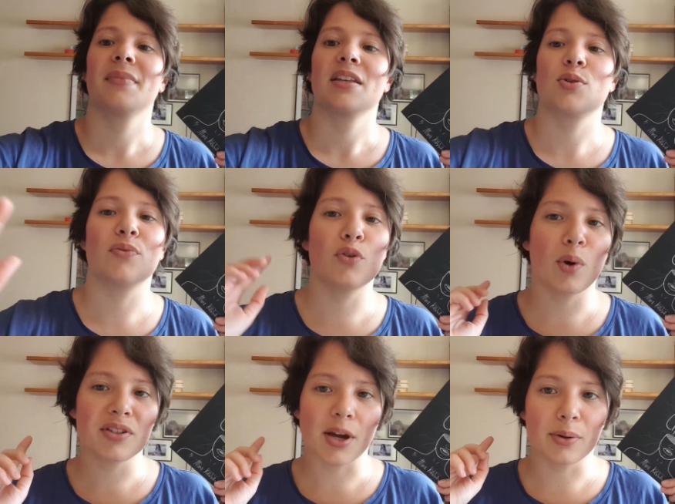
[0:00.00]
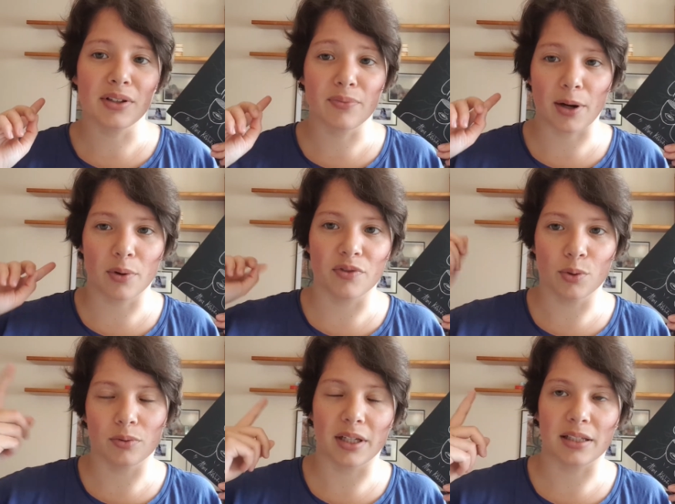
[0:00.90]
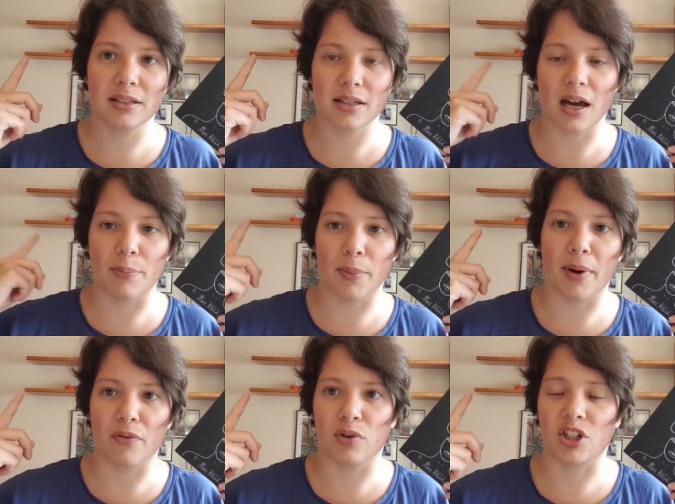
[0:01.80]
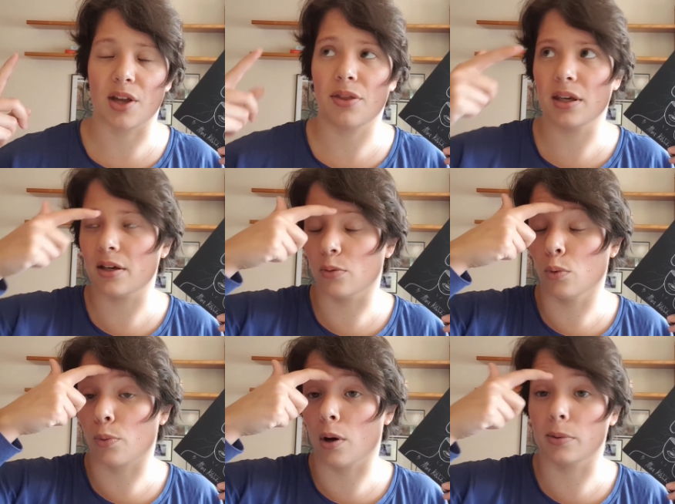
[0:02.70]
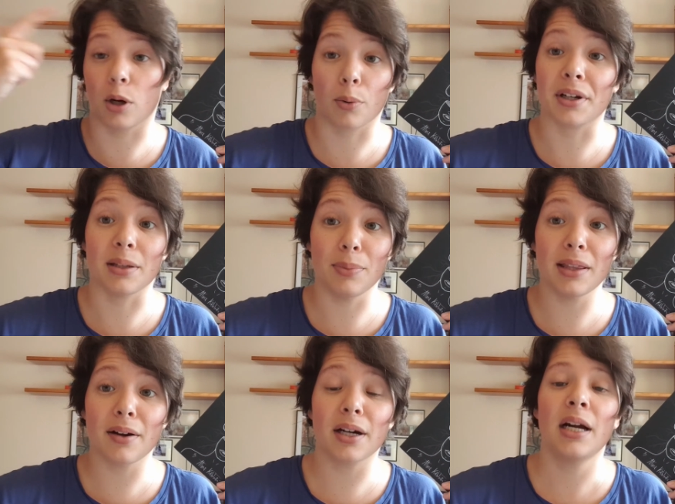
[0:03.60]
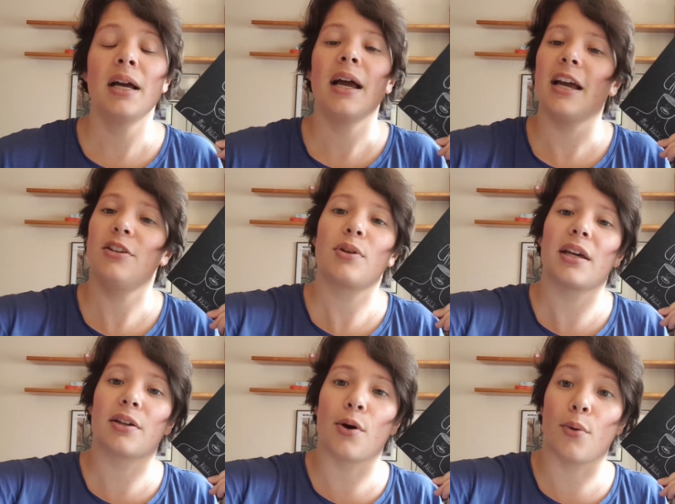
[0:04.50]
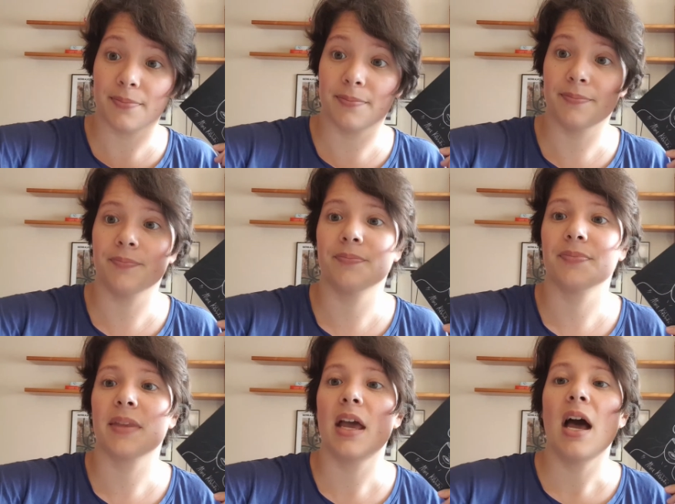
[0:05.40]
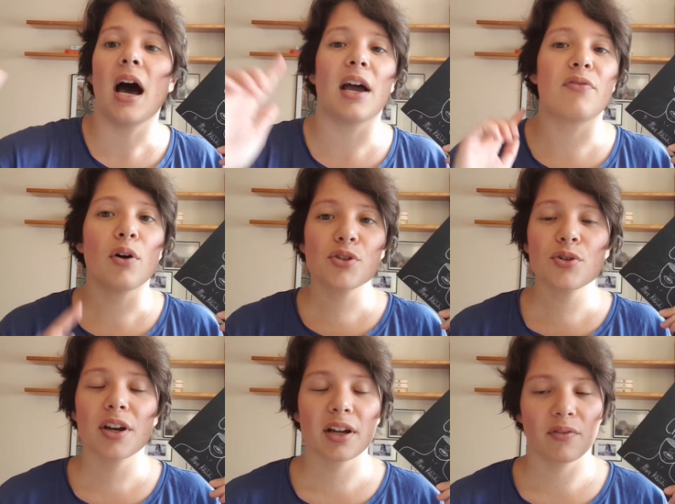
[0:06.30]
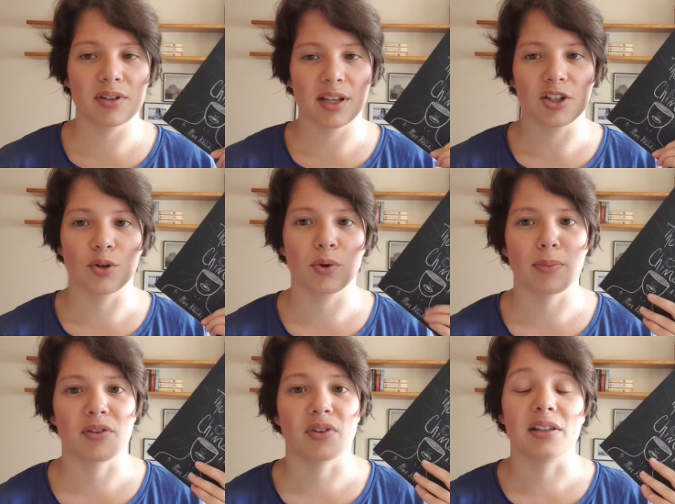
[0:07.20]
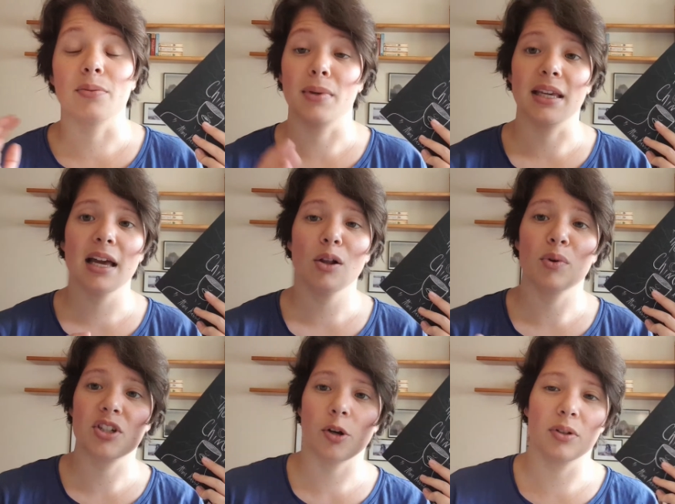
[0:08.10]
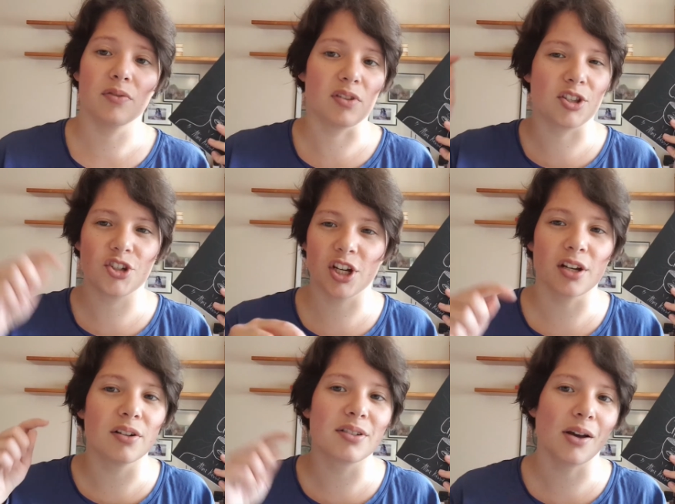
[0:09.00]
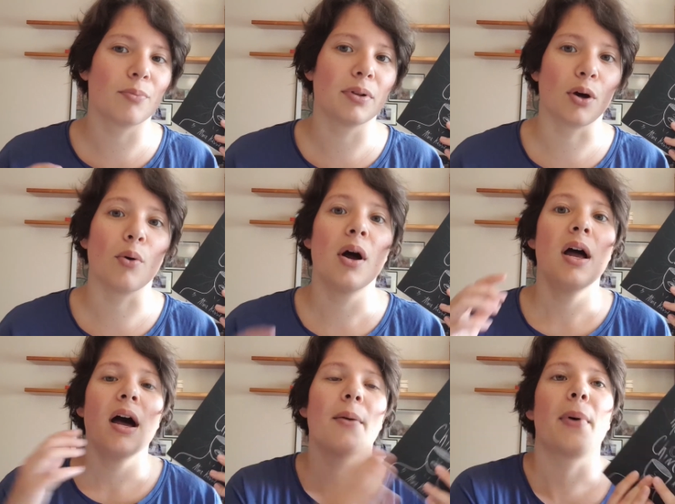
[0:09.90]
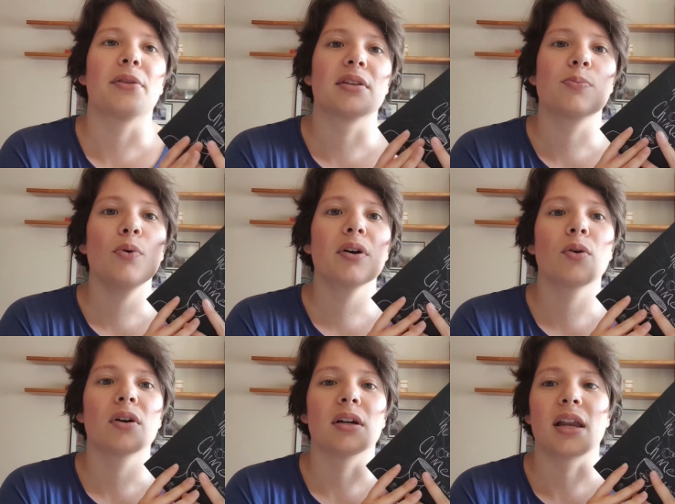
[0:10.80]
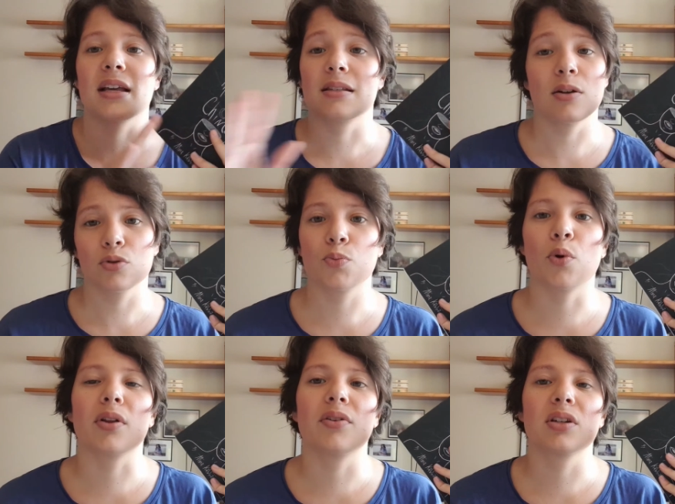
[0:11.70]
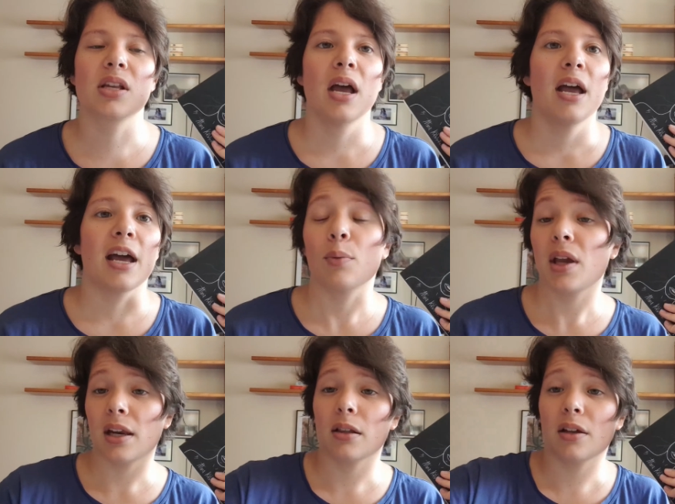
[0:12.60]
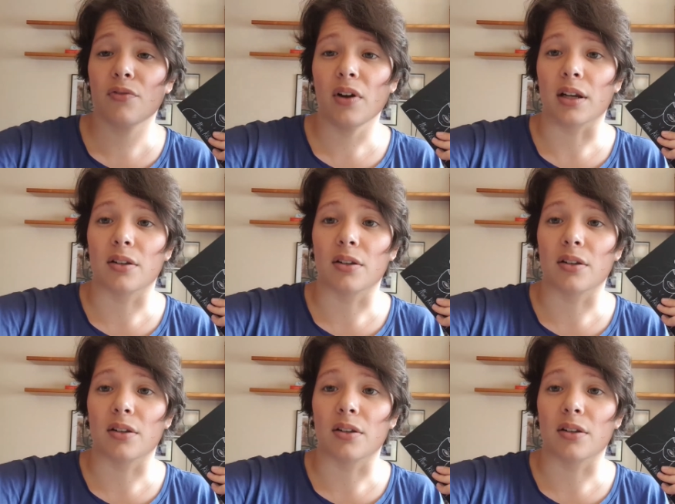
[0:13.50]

So if you want, I'll leave my review linked up above, which I think it will probably already be there, and you can go and watch it. I've also done a conversation with my friend Miguel, which I will leave his channel down below, about this book. It has no spoilers, and we had a lot of fun.